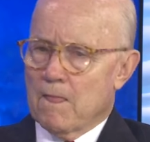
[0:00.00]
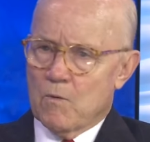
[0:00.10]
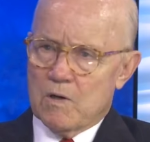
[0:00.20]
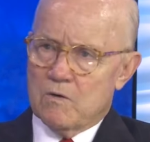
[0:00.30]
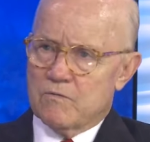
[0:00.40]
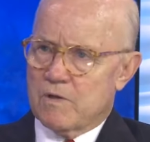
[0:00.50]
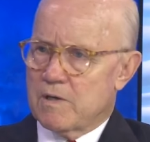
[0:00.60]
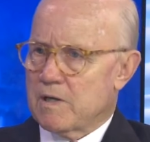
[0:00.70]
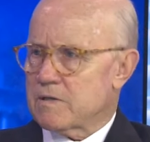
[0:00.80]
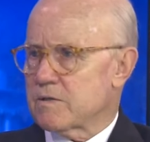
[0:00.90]
Well, over the
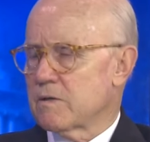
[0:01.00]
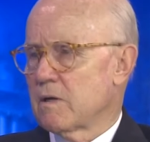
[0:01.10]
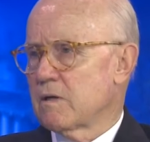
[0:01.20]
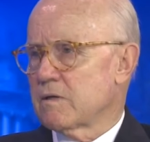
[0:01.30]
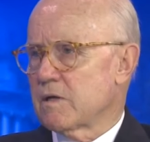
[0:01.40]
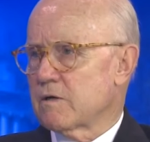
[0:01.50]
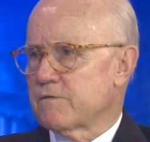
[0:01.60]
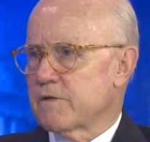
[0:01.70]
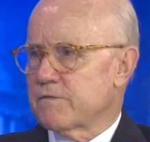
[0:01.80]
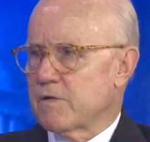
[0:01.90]
next 10 or
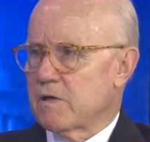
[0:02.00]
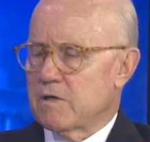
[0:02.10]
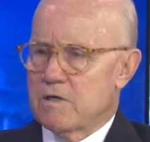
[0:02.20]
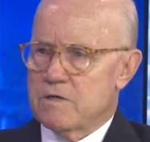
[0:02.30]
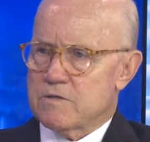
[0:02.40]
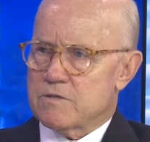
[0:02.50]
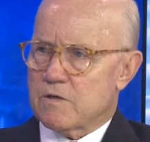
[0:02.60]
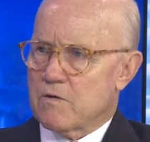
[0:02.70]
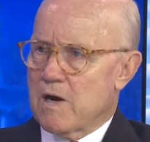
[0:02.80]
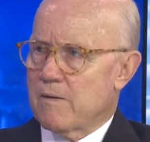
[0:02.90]
15 years, the
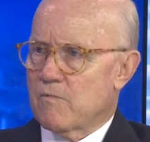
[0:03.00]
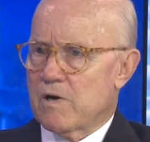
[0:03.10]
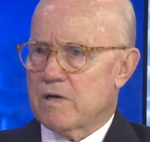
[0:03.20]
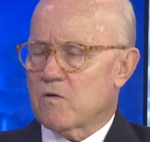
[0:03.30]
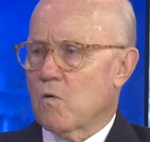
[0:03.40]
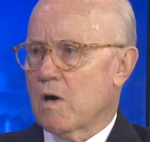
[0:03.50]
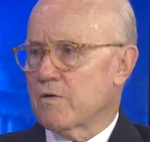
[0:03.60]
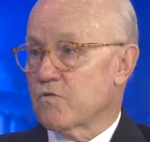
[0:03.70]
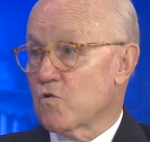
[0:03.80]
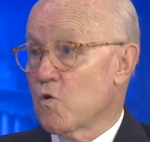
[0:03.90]
crime rate
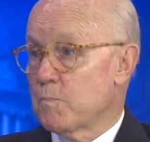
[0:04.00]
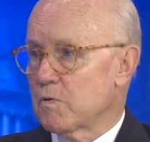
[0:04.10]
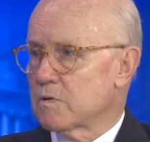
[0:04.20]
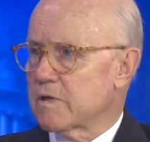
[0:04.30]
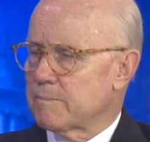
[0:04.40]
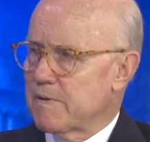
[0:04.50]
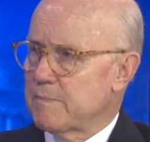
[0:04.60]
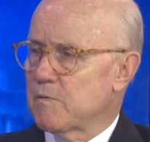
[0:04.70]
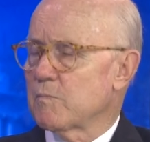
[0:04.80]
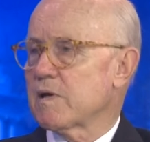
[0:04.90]
quadrupled and
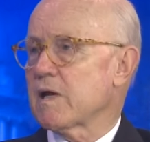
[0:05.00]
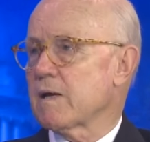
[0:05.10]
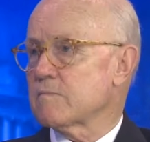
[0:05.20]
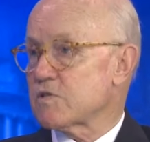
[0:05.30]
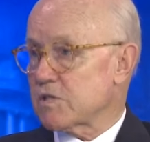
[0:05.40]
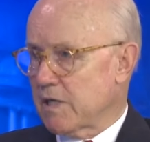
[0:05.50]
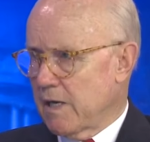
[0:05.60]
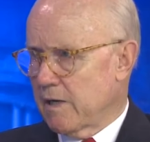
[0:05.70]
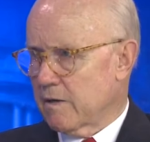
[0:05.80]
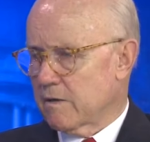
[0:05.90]
people became
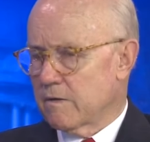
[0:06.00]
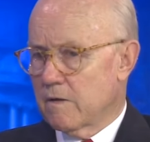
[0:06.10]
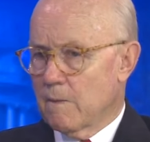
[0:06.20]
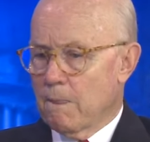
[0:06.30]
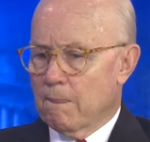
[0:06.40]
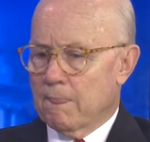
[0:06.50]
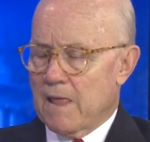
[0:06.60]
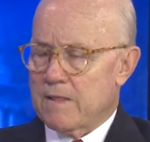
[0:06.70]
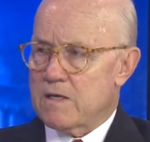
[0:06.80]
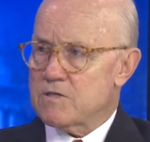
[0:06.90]
scared
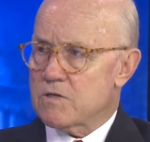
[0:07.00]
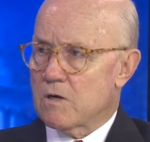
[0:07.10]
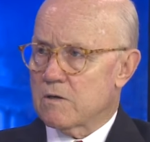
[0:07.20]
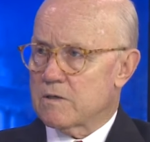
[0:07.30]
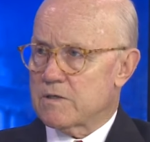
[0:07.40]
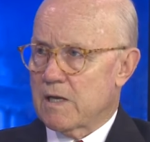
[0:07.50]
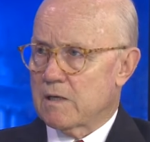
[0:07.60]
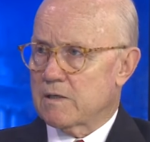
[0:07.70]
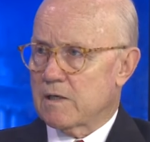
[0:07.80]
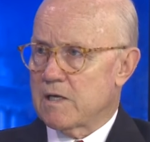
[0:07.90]
and they started
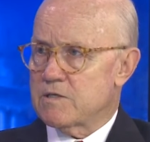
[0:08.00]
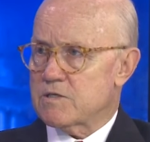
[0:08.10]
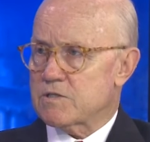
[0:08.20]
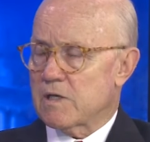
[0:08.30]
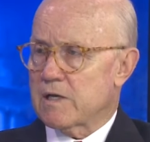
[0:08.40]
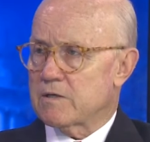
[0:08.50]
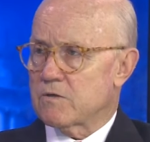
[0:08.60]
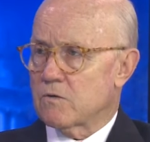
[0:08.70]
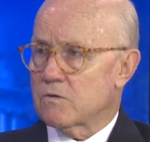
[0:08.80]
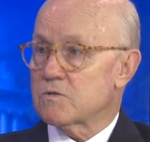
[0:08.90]
telling
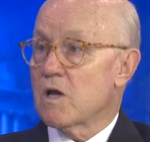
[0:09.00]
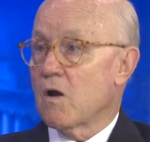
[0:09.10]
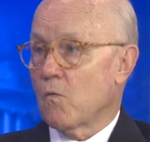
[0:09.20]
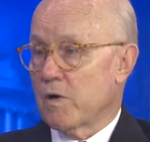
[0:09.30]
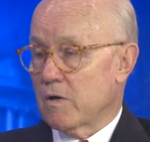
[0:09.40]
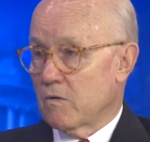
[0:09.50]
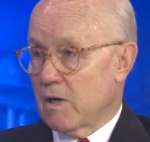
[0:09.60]
legislators, we don't